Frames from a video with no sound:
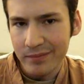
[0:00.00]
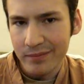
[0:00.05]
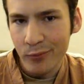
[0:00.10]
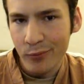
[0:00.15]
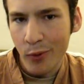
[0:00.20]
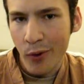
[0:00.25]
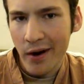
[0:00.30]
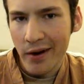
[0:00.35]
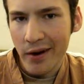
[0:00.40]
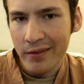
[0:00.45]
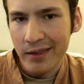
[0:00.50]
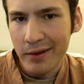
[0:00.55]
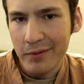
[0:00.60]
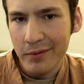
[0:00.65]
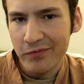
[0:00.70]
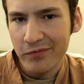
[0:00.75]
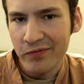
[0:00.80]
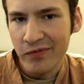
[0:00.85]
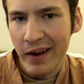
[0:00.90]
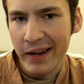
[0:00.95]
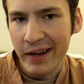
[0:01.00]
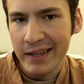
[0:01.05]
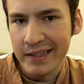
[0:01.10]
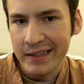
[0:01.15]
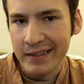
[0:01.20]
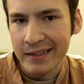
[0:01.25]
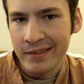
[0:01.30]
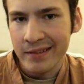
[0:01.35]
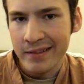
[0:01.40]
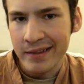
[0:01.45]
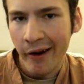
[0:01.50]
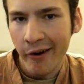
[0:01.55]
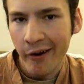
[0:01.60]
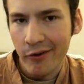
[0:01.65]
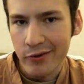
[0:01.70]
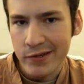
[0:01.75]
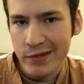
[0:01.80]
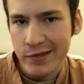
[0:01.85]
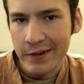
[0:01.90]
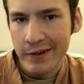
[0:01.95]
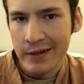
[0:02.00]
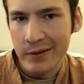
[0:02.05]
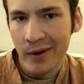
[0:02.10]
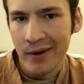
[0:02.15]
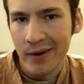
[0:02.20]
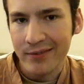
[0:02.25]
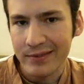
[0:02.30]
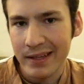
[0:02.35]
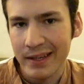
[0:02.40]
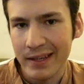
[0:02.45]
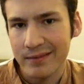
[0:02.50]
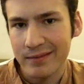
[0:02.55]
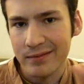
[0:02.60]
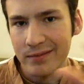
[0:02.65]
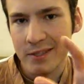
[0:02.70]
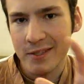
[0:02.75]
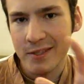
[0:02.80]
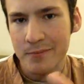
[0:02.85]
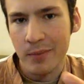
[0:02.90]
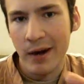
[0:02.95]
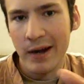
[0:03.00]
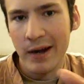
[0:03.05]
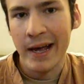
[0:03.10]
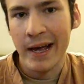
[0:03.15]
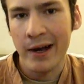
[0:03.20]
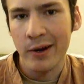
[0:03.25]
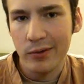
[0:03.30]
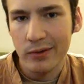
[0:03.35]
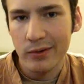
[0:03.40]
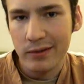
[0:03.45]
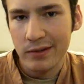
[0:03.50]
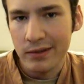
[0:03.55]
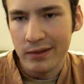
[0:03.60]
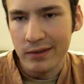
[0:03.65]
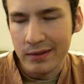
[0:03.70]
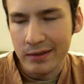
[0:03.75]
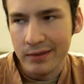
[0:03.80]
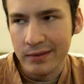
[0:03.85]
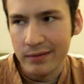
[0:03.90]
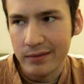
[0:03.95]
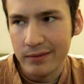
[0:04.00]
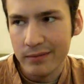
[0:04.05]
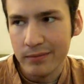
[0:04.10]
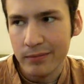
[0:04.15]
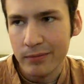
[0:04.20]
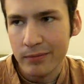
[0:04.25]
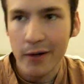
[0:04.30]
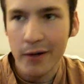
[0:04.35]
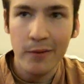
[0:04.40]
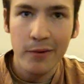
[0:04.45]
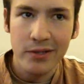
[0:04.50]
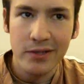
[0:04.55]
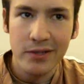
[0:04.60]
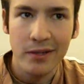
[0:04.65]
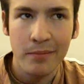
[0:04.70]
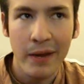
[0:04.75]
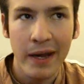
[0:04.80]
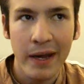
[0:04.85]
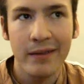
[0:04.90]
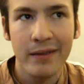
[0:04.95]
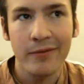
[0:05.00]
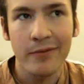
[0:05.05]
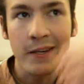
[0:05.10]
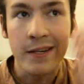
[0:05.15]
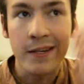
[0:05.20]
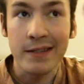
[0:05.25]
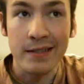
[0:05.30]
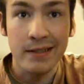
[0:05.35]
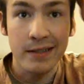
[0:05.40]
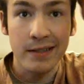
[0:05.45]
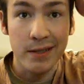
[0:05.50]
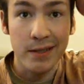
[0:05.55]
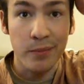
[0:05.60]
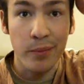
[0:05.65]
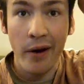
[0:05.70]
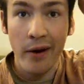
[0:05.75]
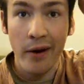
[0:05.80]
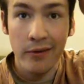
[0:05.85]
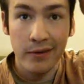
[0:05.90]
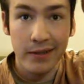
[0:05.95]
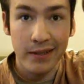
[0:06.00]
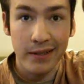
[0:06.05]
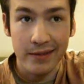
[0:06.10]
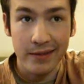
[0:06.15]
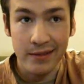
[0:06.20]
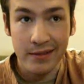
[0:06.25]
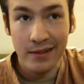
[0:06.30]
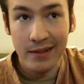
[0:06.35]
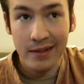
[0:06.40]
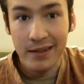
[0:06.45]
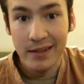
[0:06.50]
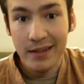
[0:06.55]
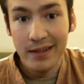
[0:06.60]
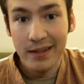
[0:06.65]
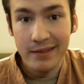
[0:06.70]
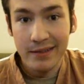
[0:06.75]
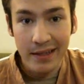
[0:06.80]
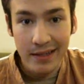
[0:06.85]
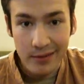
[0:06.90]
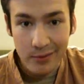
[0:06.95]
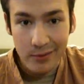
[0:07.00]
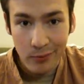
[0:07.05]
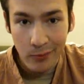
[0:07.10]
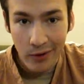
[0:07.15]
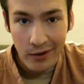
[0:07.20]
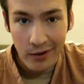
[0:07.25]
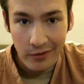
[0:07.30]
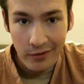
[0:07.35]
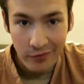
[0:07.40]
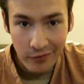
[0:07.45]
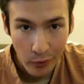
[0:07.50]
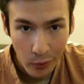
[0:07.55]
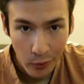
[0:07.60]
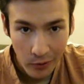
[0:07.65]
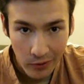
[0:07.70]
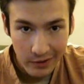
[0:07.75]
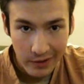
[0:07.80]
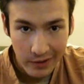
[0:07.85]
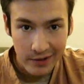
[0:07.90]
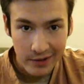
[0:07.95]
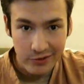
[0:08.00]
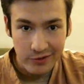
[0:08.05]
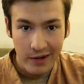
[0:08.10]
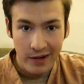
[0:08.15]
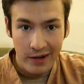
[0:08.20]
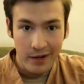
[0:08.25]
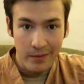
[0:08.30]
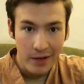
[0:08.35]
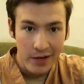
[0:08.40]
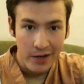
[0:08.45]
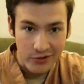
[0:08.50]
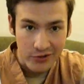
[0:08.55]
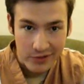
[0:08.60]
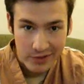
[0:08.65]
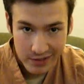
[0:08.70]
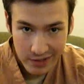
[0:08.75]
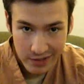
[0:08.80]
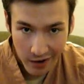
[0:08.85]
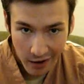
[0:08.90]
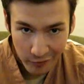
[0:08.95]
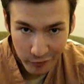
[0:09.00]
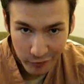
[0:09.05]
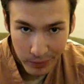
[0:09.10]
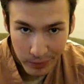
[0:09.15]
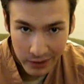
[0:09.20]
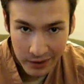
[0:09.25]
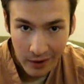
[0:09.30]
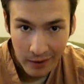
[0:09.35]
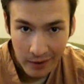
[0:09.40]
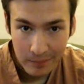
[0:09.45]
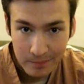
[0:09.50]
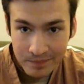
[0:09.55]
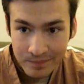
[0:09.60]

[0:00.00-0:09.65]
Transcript: why are they fighting in a narrow street? Why don't they spread out? And pretty much the main reason is probably because they didn't want to afford extra animation stuff. But